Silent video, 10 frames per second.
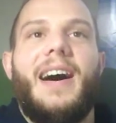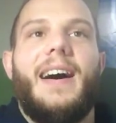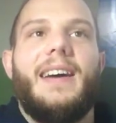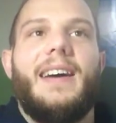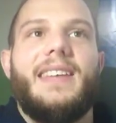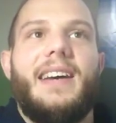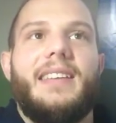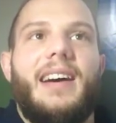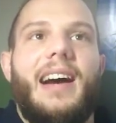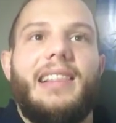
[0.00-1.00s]
I
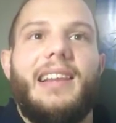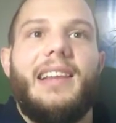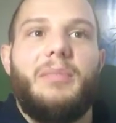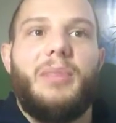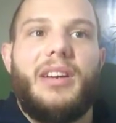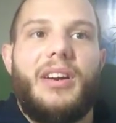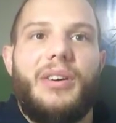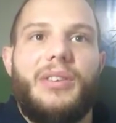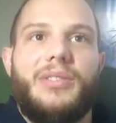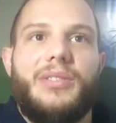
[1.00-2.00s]
said unlucky
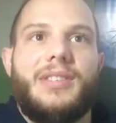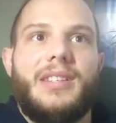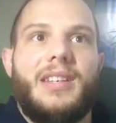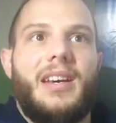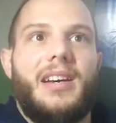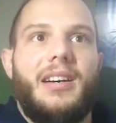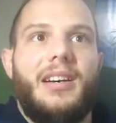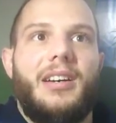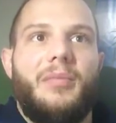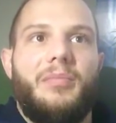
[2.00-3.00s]
because
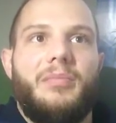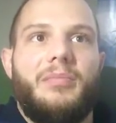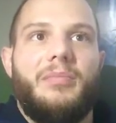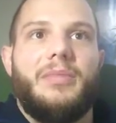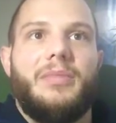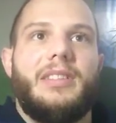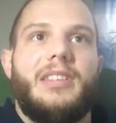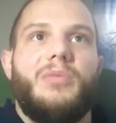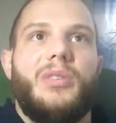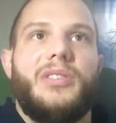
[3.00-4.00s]

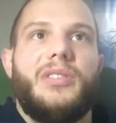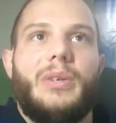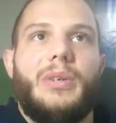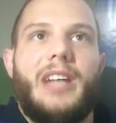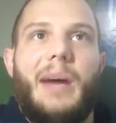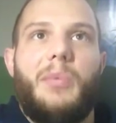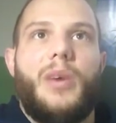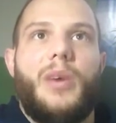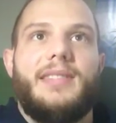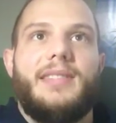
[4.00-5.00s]
this was so time
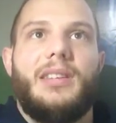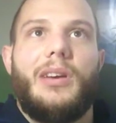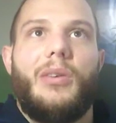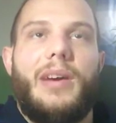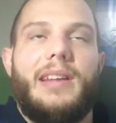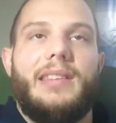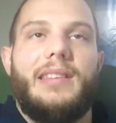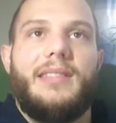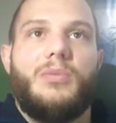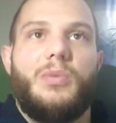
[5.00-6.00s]
wasting to create
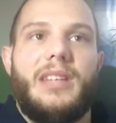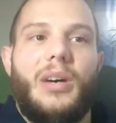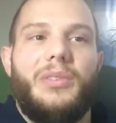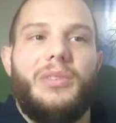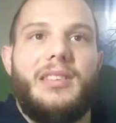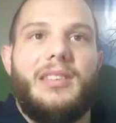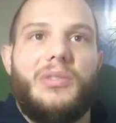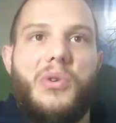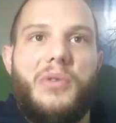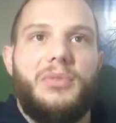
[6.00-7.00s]
this without this
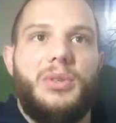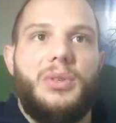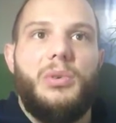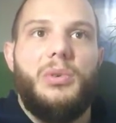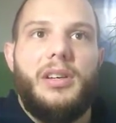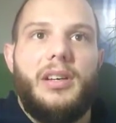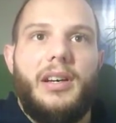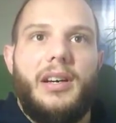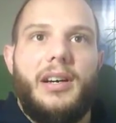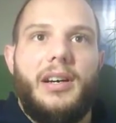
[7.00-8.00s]
curve tool.
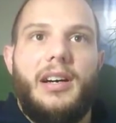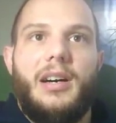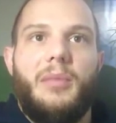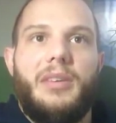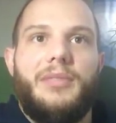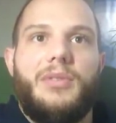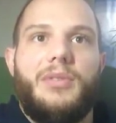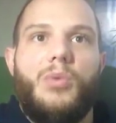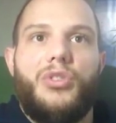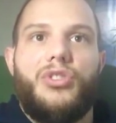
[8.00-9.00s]
If
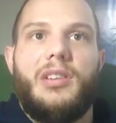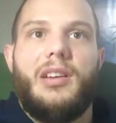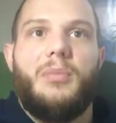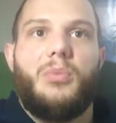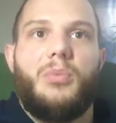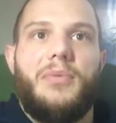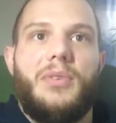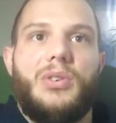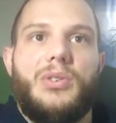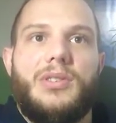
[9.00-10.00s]
you watch the
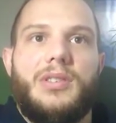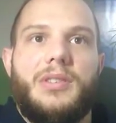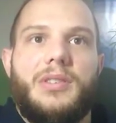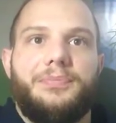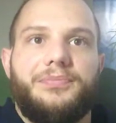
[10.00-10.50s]
previous